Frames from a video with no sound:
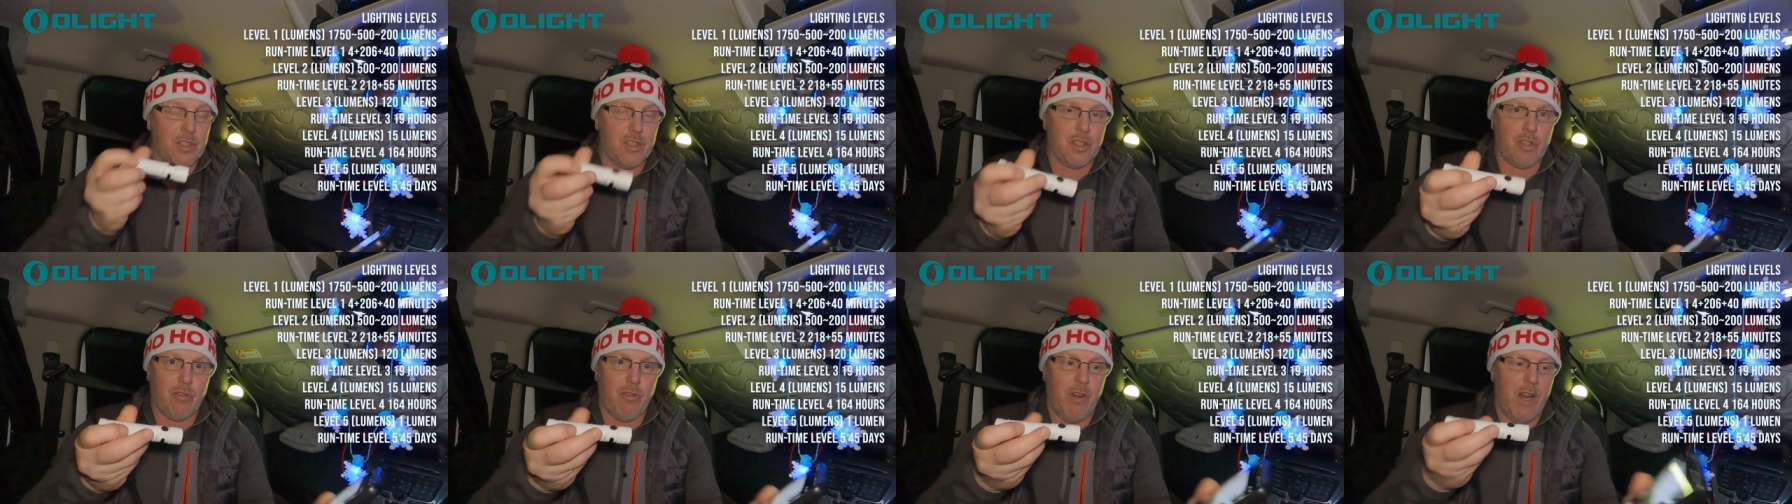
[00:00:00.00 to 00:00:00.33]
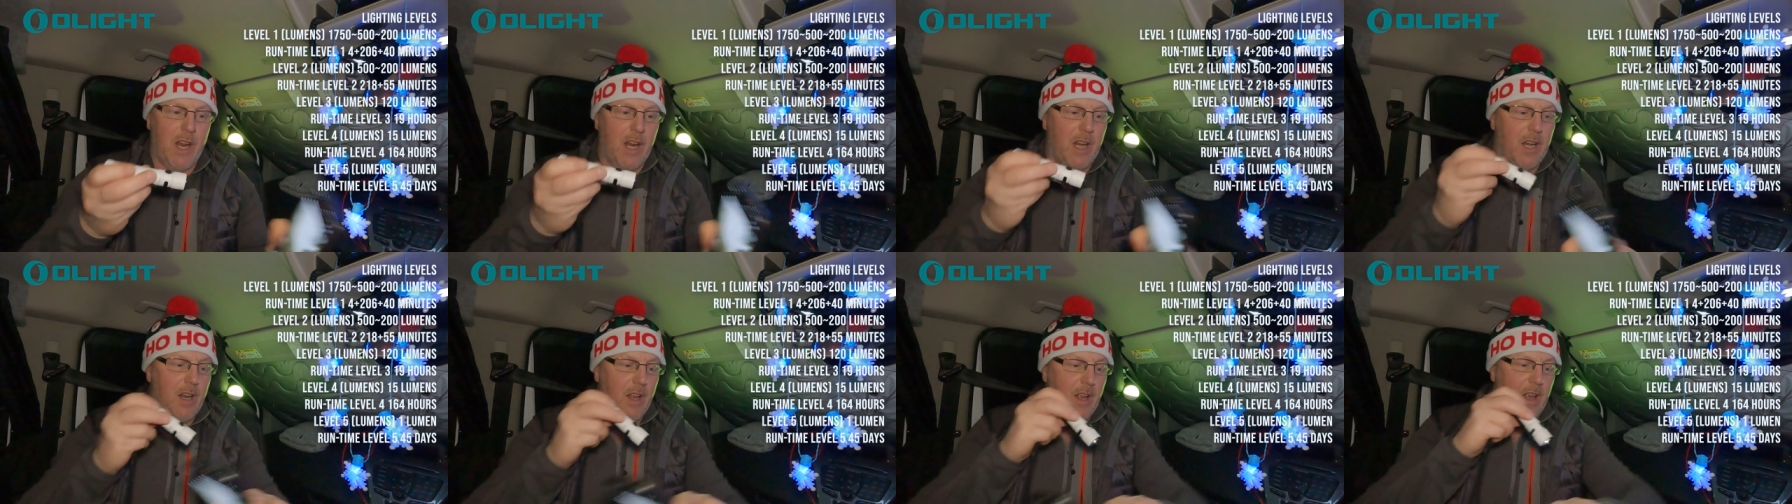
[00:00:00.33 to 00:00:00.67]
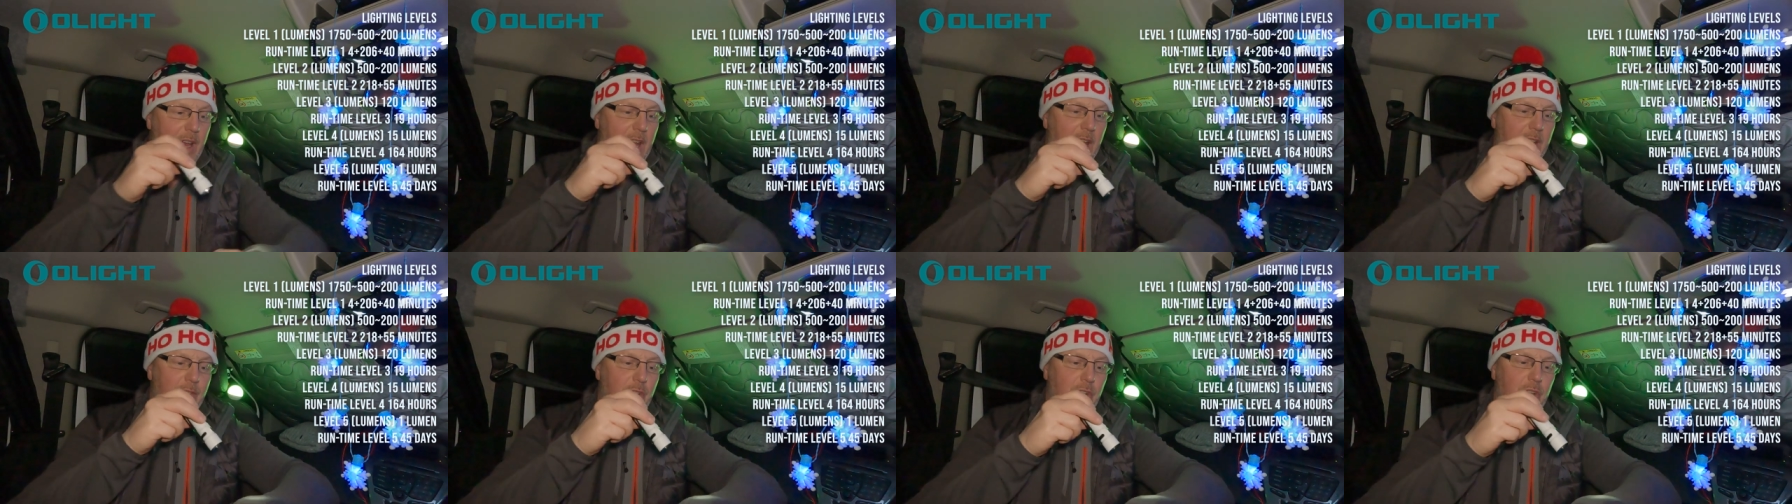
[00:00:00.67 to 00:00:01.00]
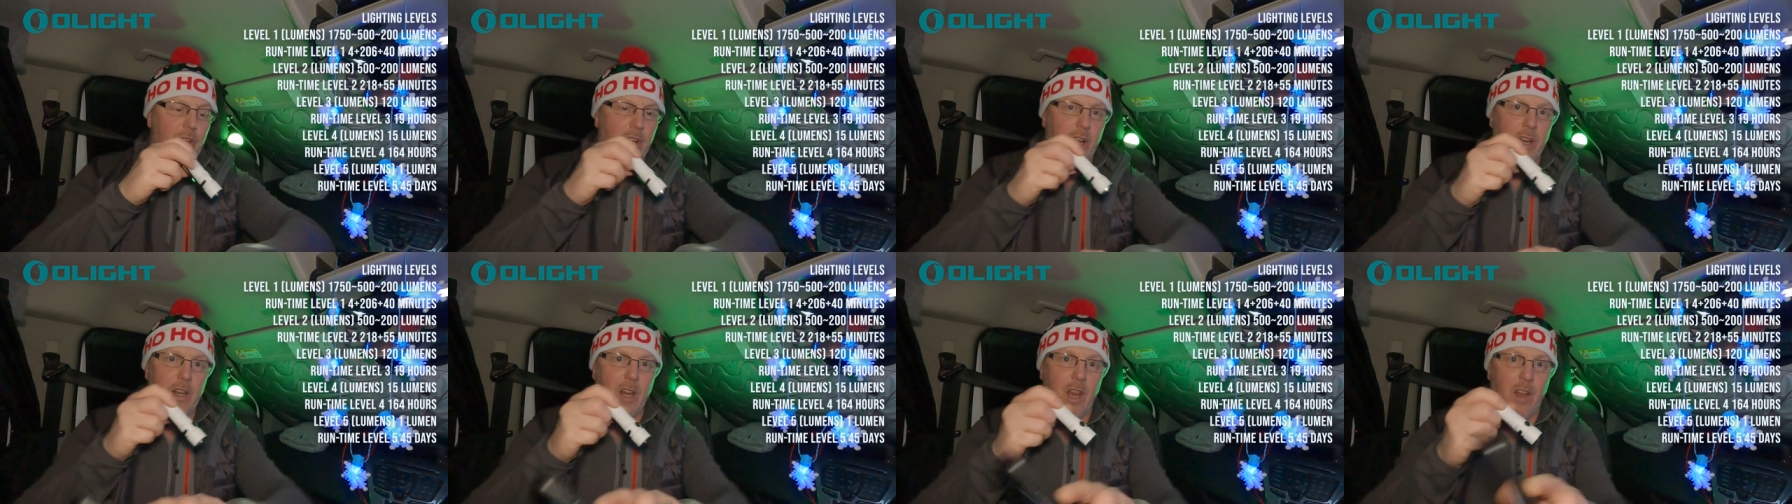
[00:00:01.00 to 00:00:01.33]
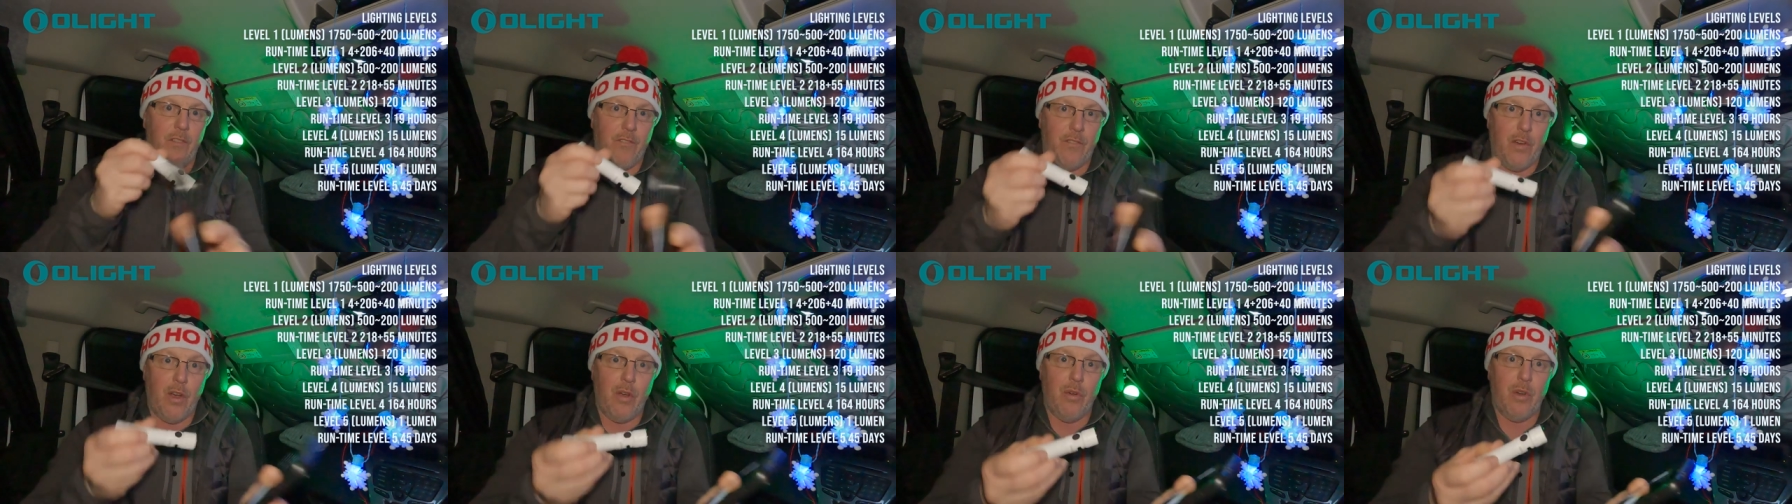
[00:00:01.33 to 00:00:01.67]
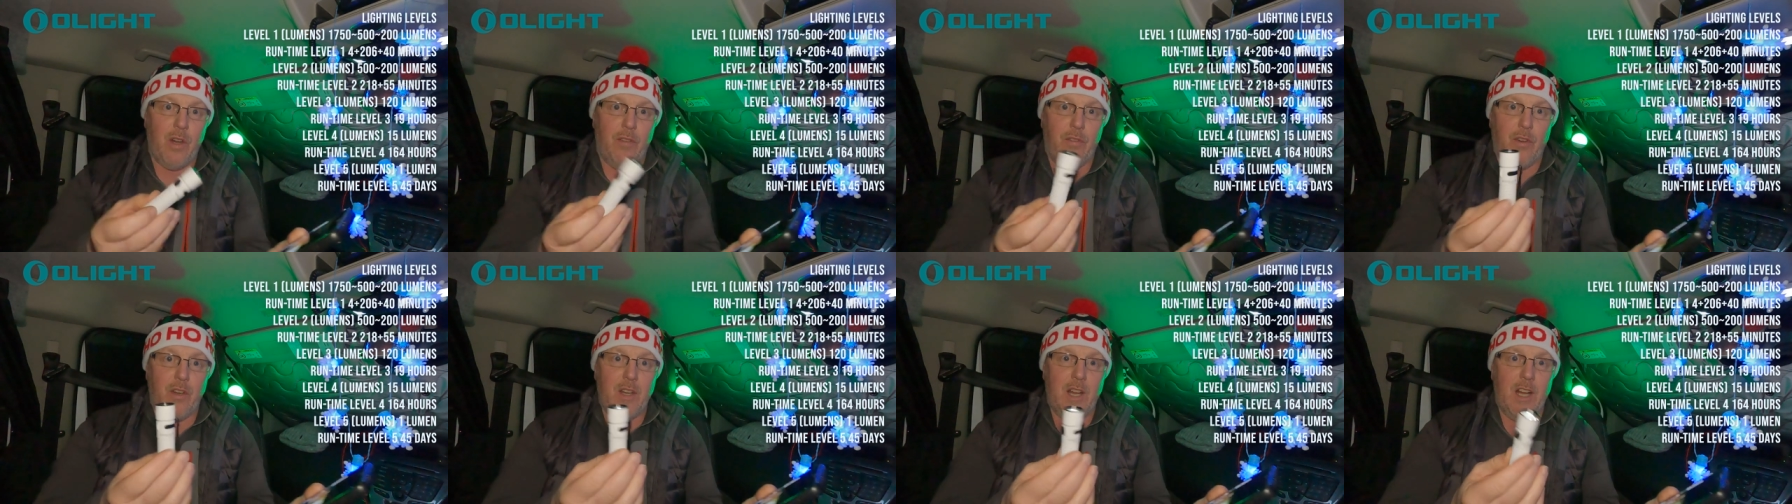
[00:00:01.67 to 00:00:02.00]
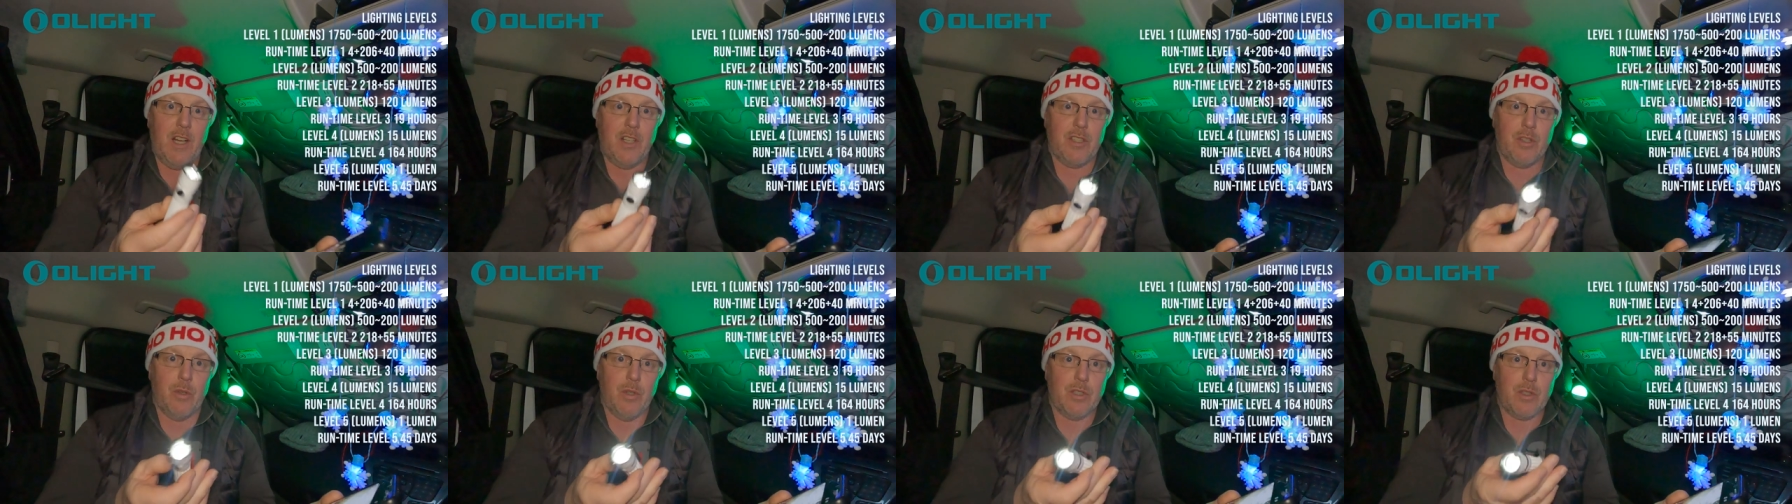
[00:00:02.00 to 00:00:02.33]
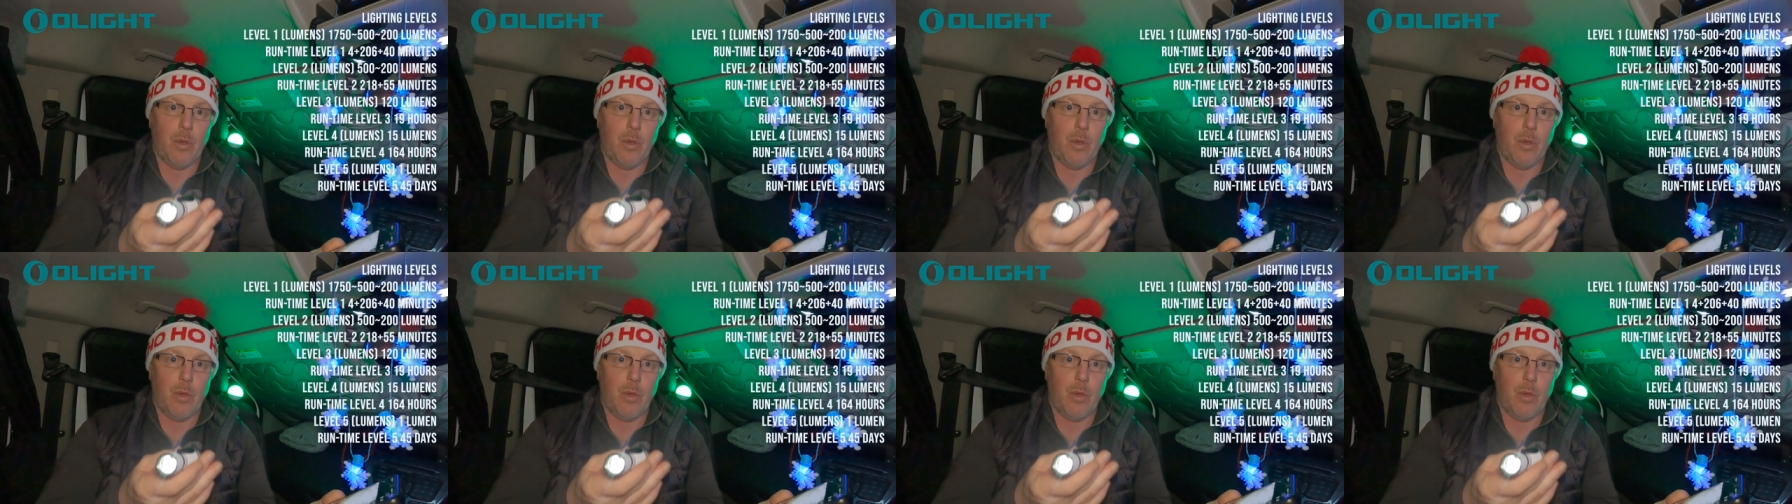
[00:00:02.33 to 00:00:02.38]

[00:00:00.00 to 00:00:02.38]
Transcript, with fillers: screen, even looking at your phone if you need to.